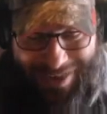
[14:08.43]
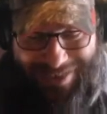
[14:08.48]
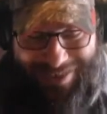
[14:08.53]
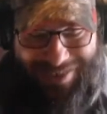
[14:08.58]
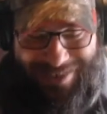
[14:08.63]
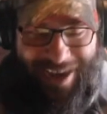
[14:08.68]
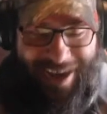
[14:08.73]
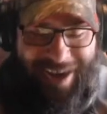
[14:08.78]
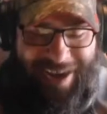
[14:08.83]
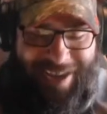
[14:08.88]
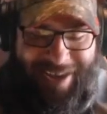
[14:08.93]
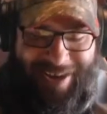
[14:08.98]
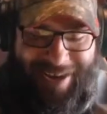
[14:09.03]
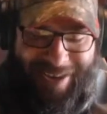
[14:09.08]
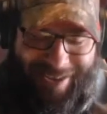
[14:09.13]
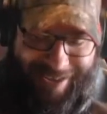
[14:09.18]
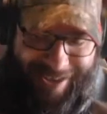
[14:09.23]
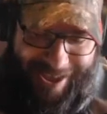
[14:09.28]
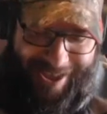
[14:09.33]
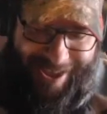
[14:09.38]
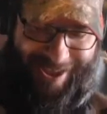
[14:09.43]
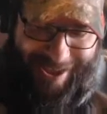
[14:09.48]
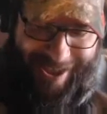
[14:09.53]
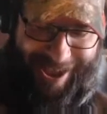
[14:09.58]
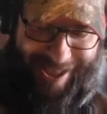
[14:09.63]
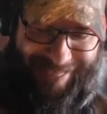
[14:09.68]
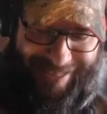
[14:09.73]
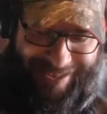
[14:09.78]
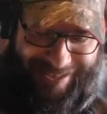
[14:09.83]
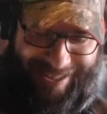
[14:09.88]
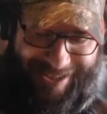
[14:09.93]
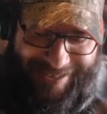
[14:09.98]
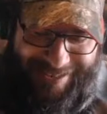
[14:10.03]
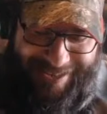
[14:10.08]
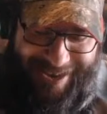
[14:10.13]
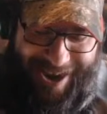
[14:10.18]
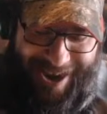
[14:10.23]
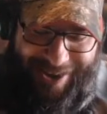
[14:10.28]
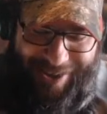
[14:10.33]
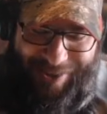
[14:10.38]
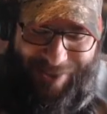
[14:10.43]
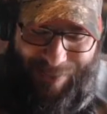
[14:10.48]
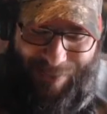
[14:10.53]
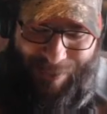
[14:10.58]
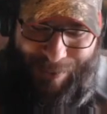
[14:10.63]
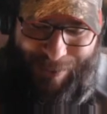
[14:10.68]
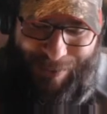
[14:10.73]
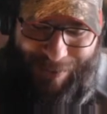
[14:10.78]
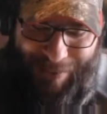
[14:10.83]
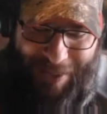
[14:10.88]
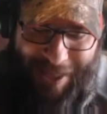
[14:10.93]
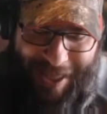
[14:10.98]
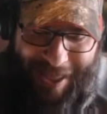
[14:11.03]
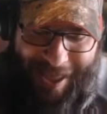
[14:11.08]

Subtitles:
excited. I think that's kind of cool.